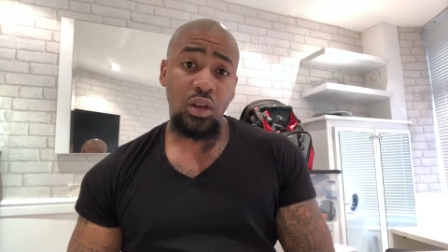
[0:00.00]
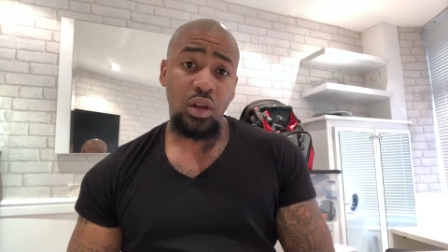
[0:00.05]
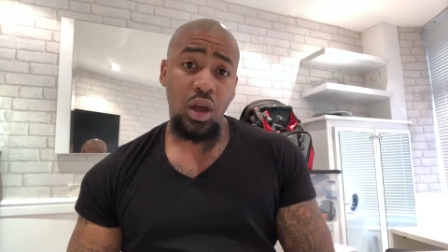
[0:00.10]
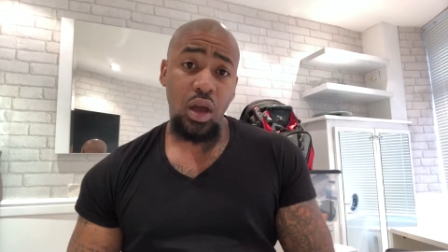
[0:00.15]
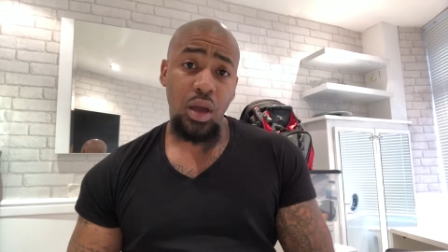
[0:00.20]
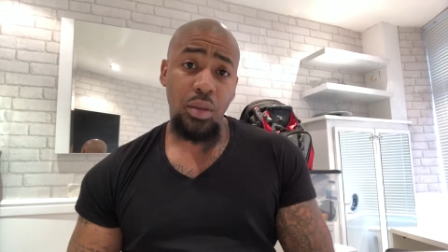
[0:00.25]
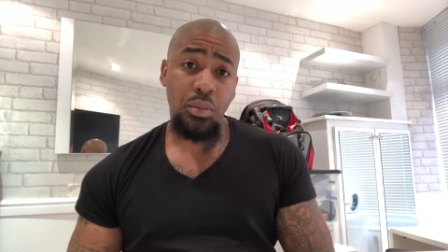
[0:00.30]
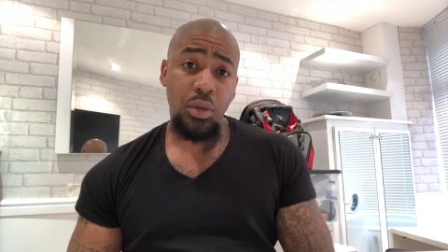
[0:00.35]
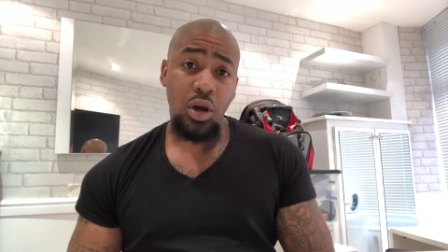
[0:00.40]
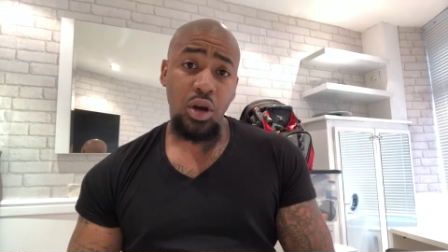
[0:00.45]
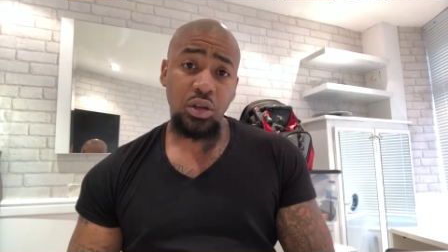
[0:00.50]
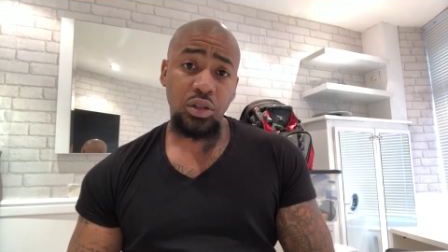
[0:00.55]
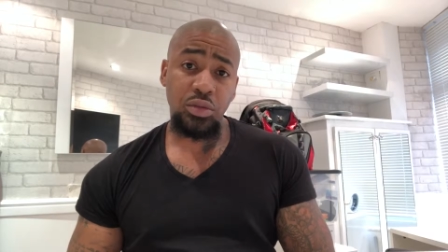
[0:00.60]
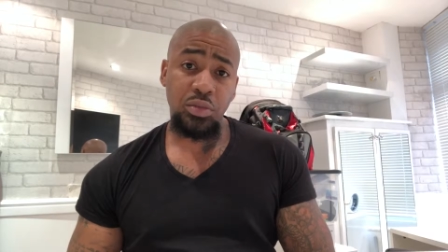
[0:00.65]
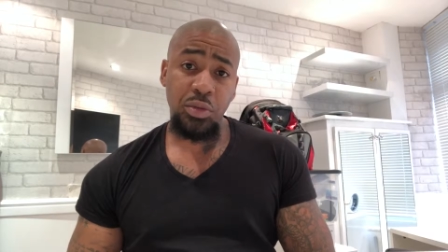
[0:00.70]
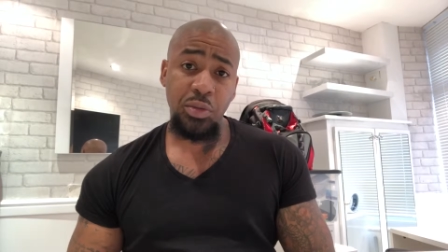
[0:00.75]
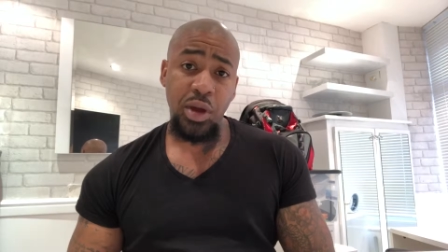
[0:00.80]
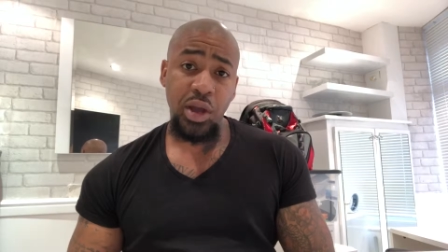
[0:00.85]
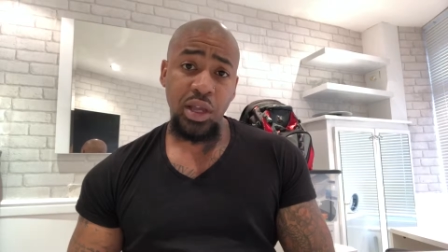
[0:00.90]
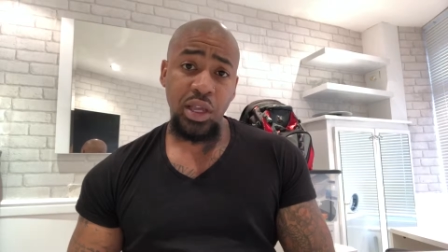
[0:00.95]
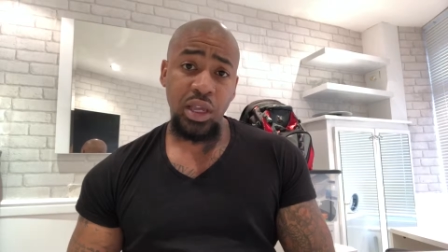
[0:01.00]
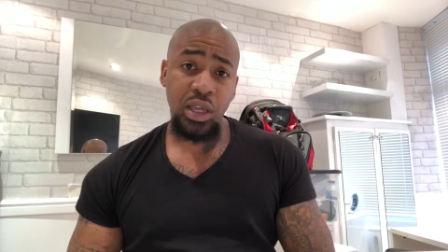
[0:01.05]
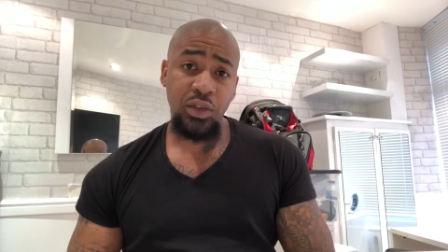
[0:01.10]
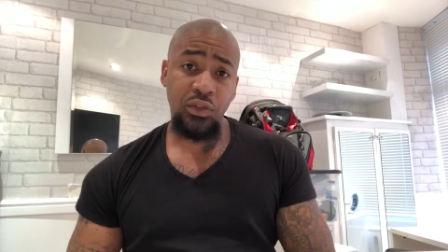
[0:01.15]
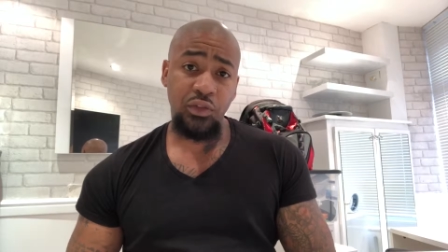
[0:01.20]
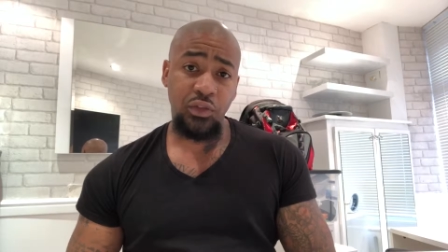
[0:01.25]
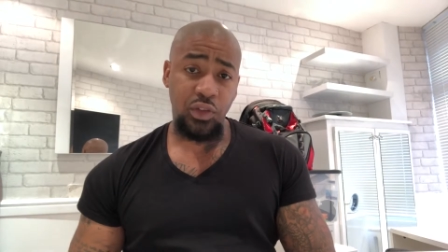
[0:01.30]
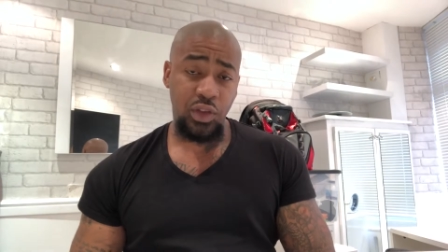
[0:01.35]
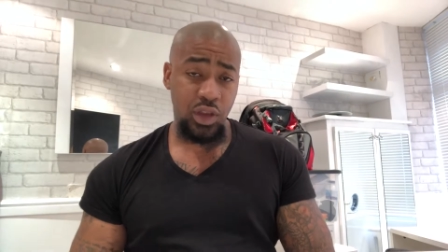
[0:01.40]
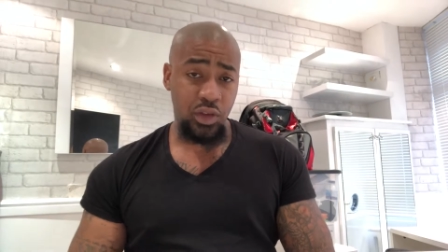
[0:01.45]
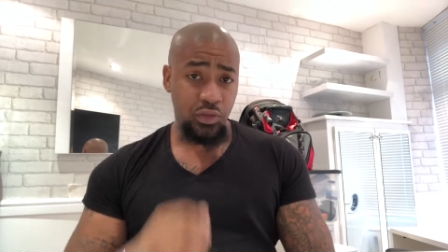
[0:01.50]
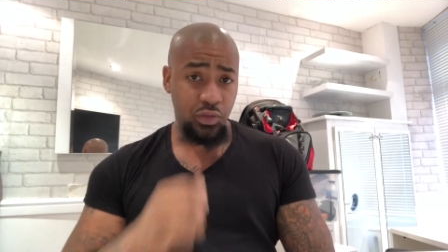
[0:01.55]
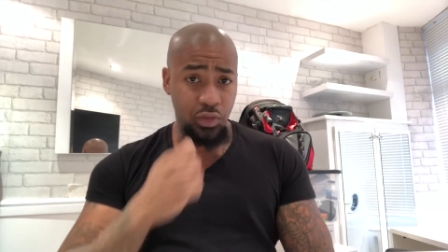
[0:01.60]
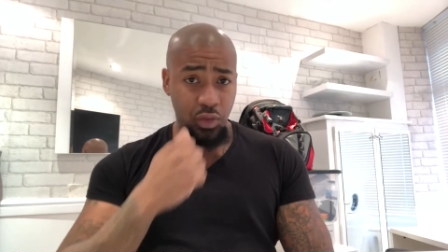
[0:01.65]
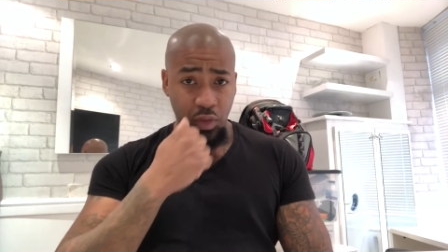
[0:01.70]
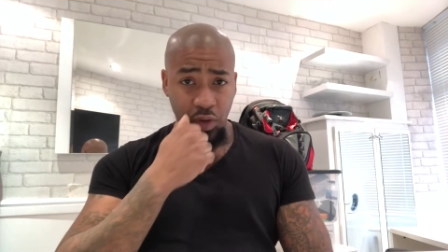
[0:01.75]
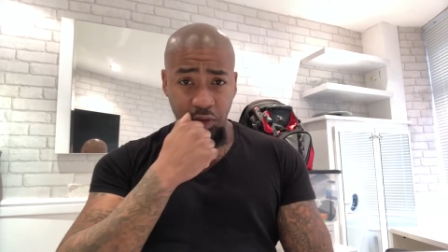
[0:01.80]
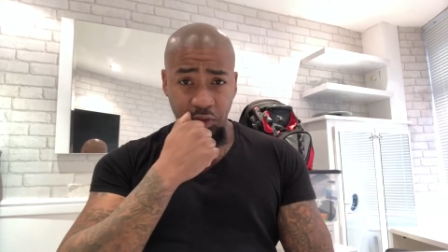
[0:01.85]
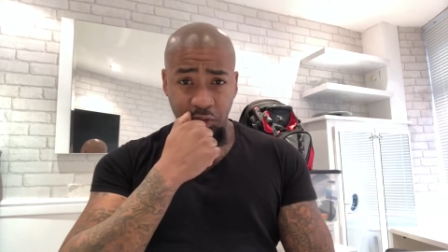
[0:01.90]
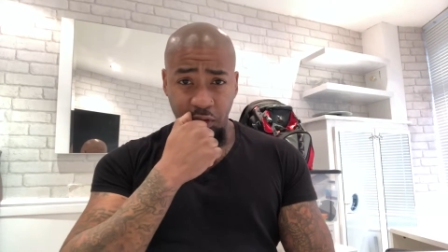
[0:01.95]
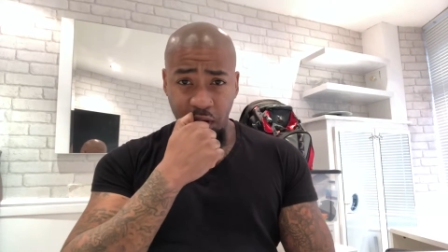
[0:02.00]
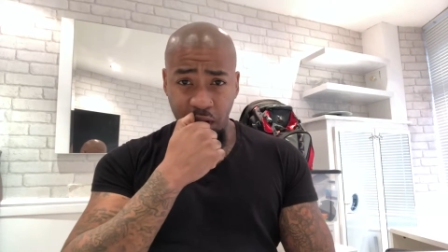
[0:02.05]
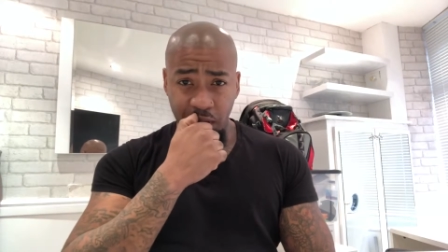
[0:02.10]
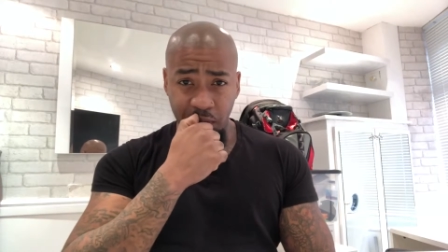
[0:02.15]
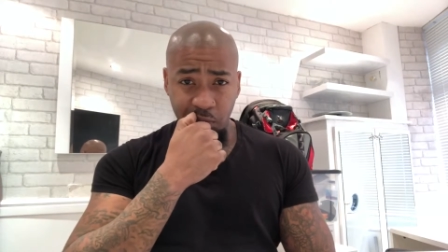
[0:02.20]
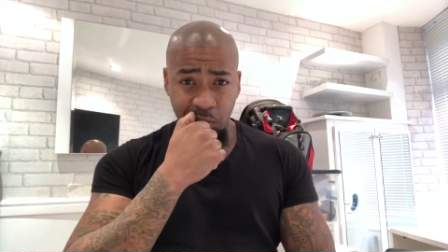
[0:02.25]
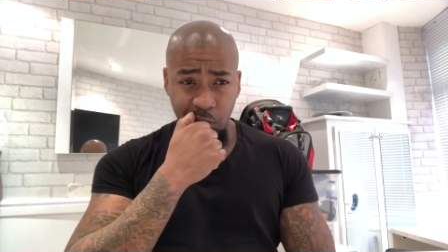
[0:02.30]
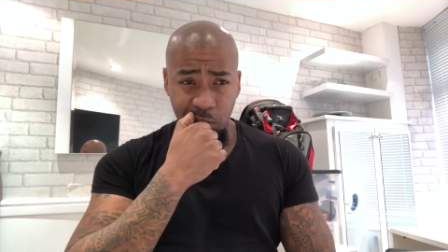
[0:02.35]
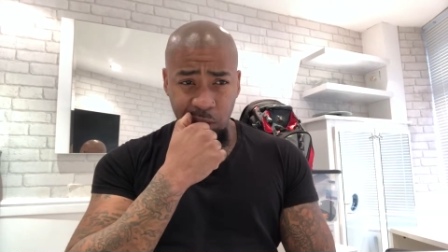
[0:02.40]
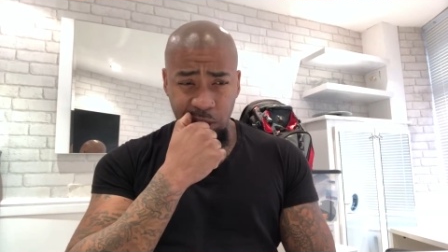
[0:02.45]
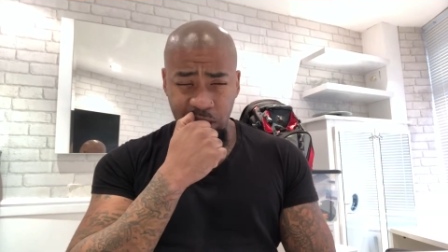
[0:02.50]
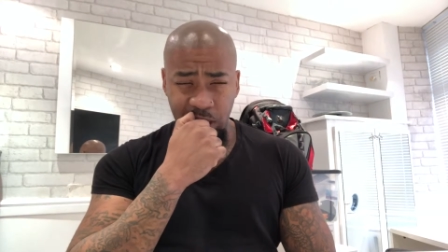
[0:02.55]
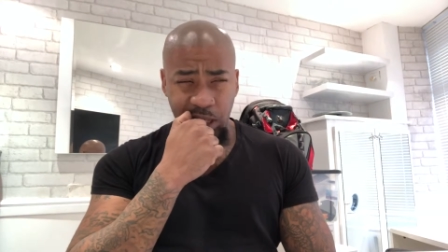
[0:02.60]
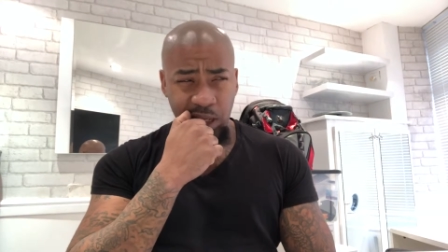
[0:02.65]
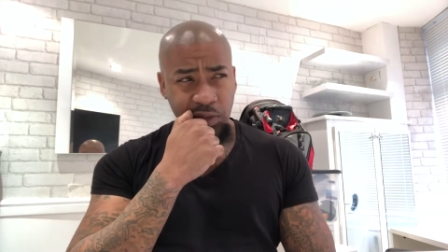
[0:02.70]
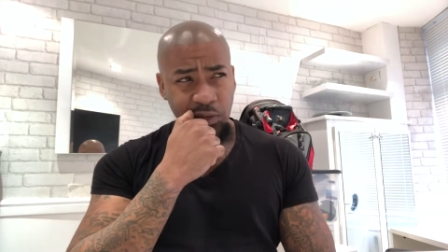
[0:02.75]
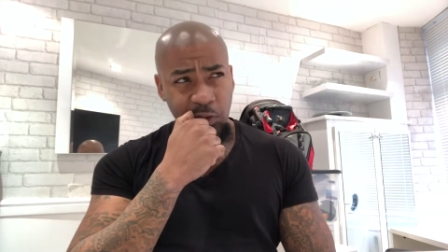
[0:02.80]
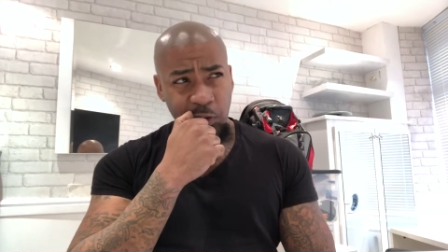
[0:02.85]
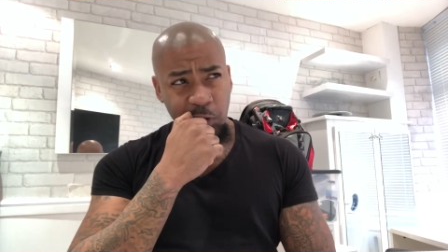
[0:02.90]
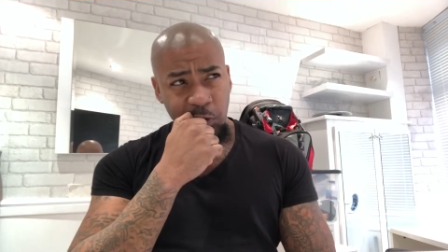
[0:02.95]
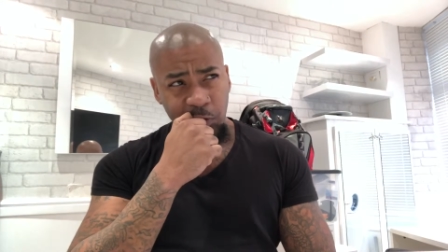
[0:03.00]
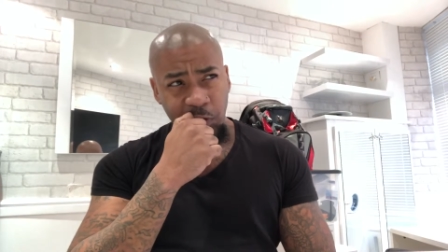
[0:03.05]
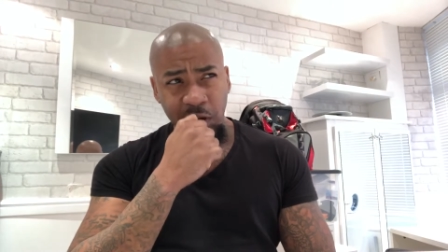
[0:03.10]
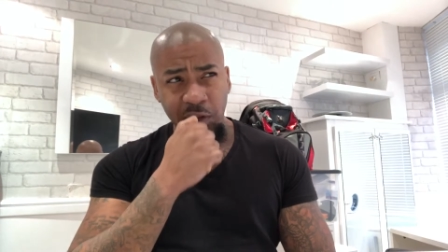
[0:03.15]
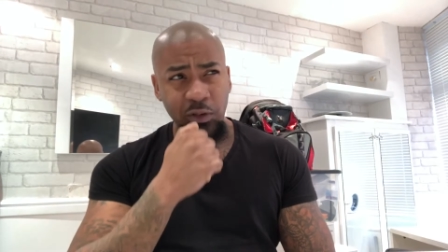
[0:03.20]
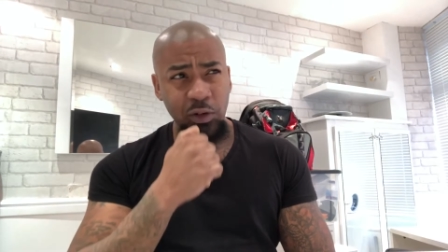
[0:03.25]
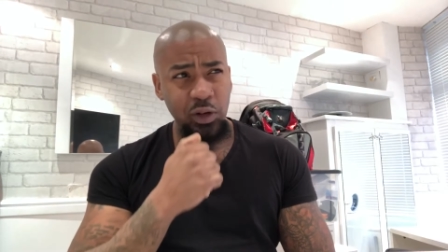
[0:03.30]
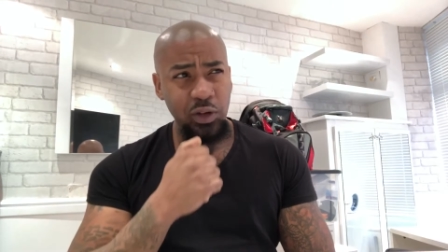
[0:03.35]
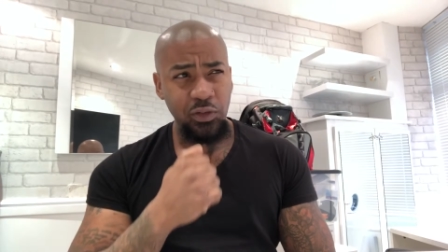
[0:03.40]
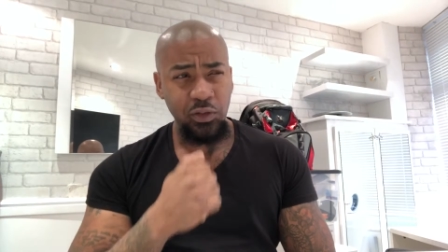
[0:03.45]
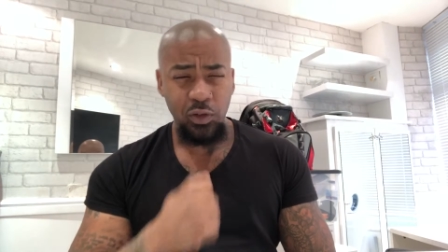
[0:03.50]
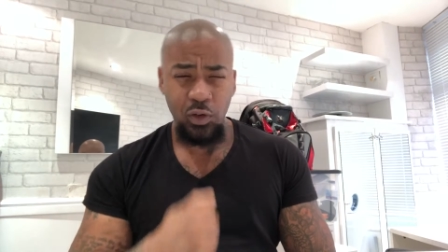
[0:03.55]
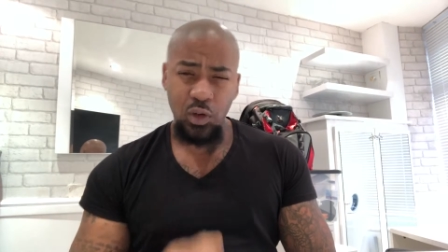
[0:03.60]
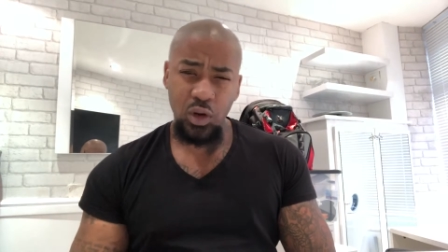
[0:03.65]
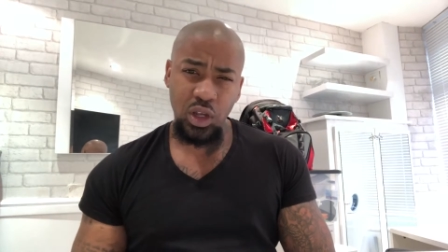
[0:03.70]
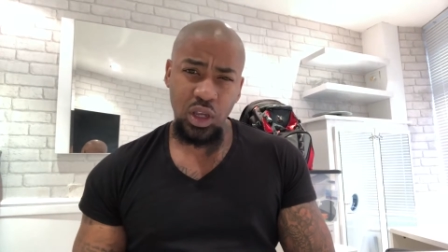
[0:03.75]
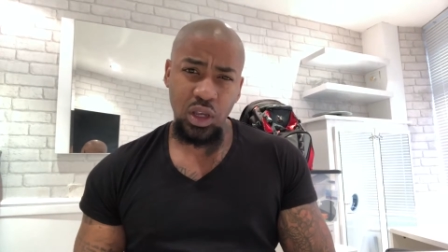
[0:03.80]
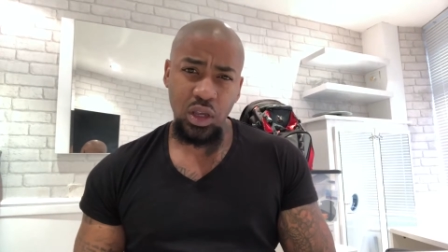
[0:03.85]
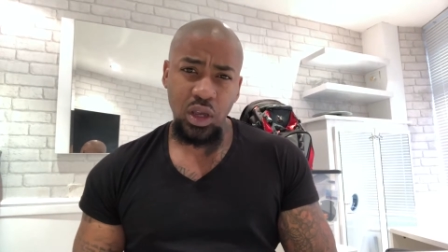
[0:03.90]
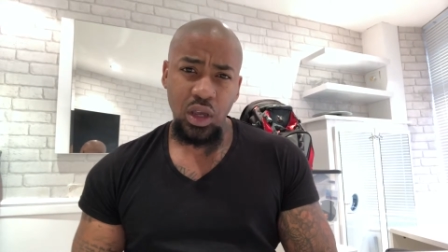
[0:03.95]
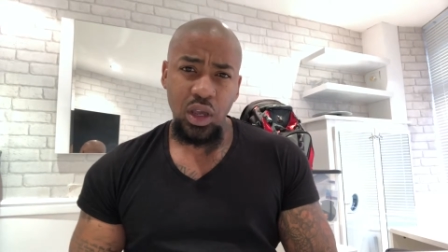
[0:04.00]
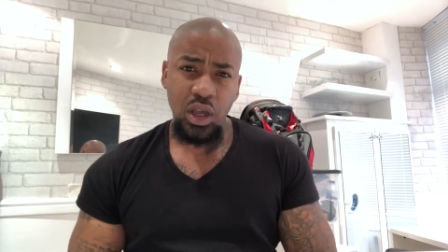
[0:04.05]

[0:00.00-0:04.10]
um, asked me about e, E45 or is it E45 or E40?